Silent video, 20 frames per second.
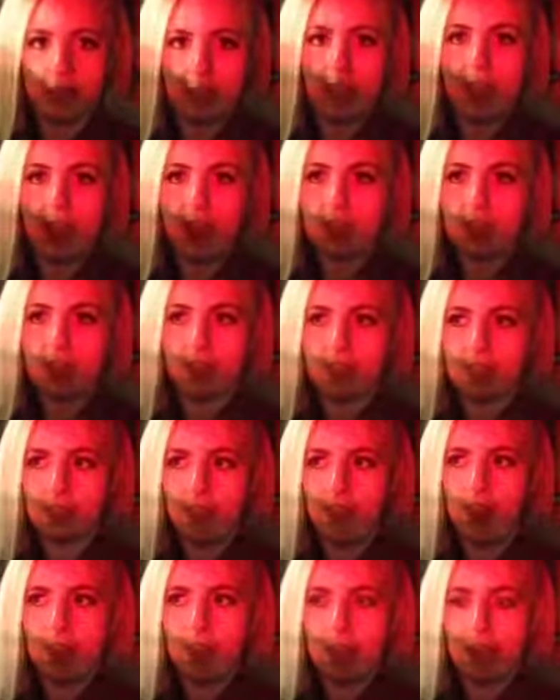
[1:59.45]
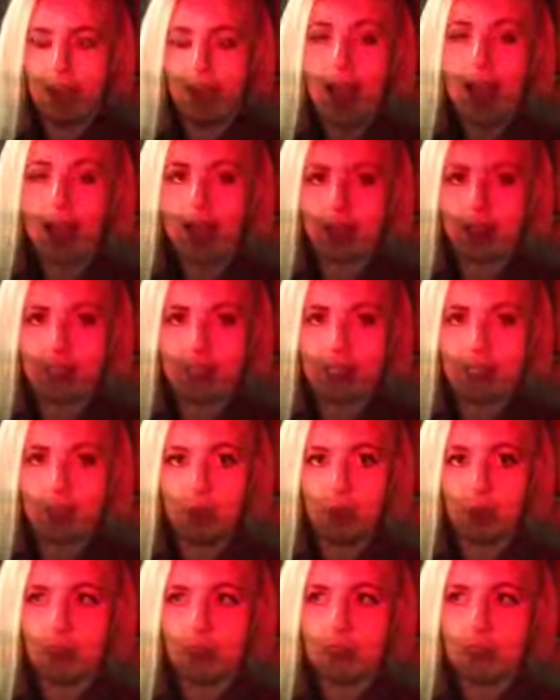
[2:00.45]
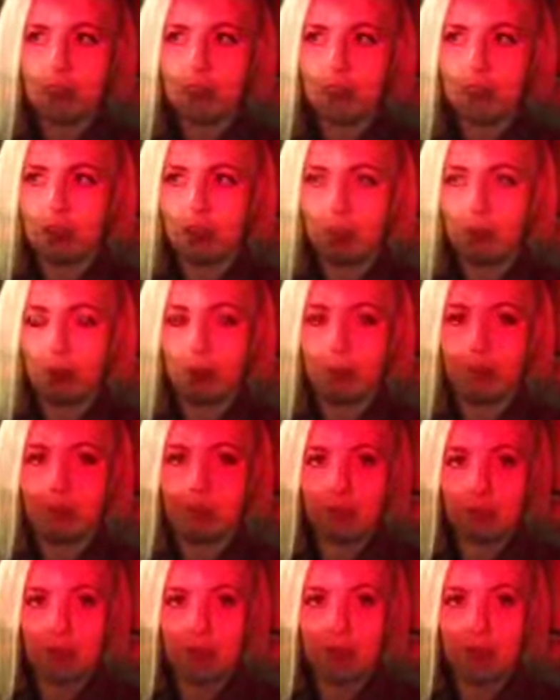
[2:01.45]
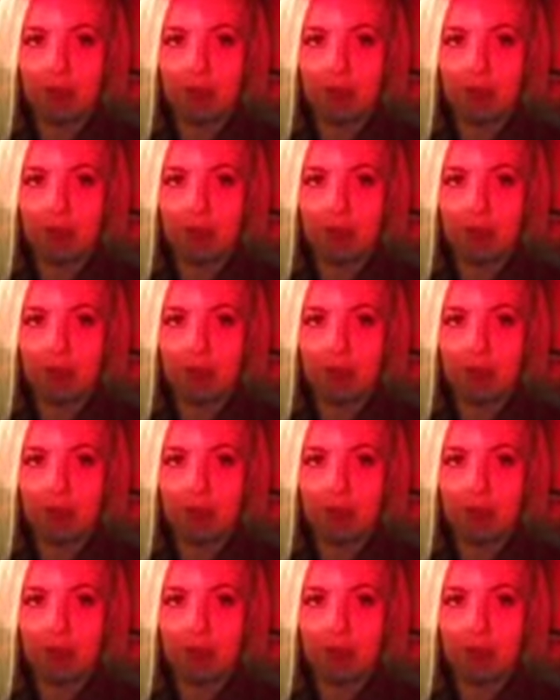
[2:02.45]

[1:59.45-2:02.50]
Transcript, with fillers: outside my house, there was room for three